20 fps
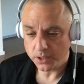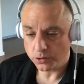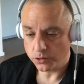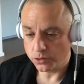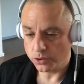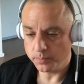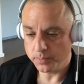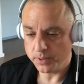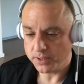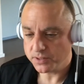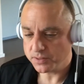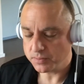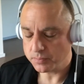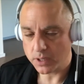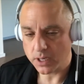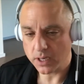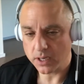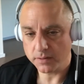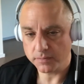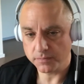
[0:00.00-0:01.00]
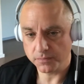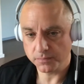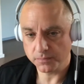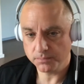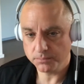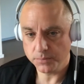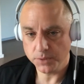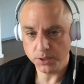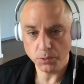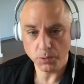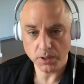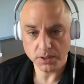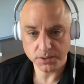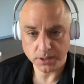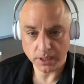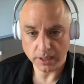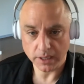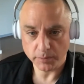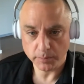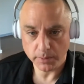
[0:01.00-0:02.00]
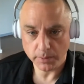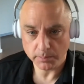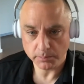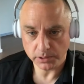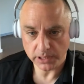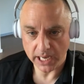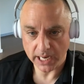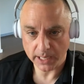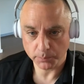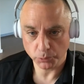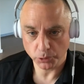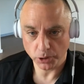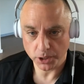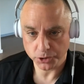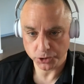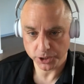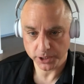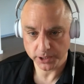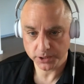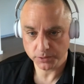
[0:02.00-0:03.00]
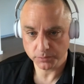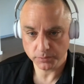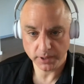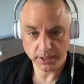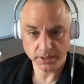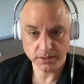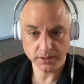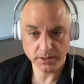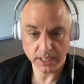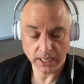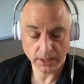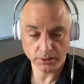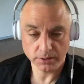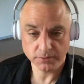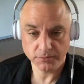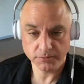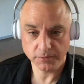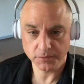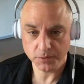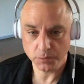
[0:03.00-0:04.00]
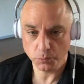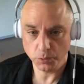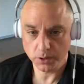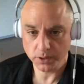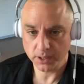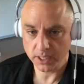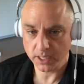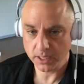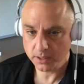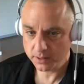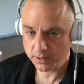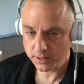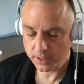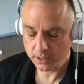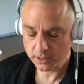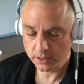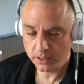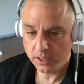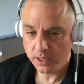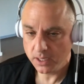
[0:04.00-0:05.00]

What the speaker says: could be some kind of US government black project, right? Area 51 kind of thing.